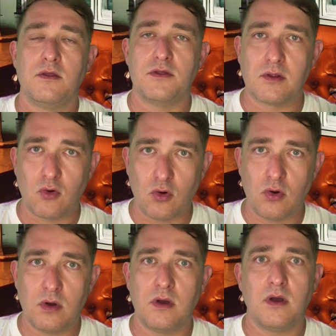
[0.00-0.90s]
the
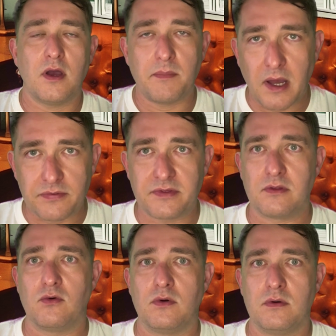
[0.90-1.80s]
law, about the
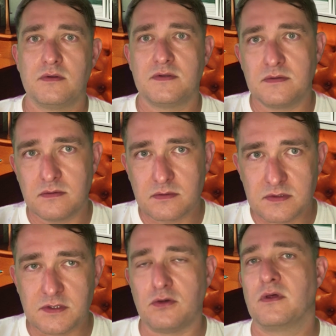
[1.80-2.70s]
law,
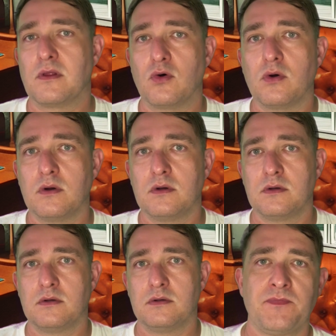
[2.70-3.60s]
to the law.
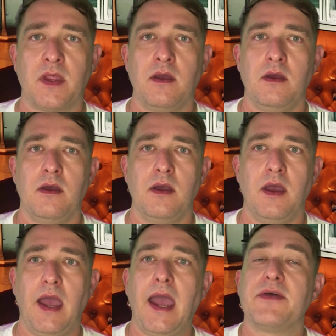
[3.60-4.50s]

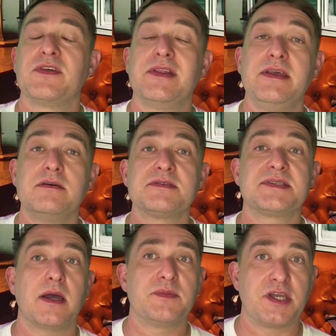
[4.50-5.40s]
And the legal
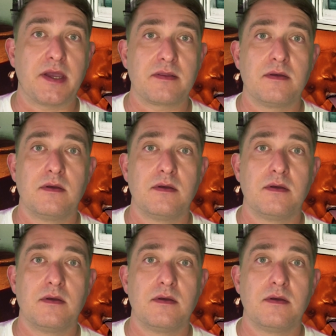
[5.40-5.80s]
subject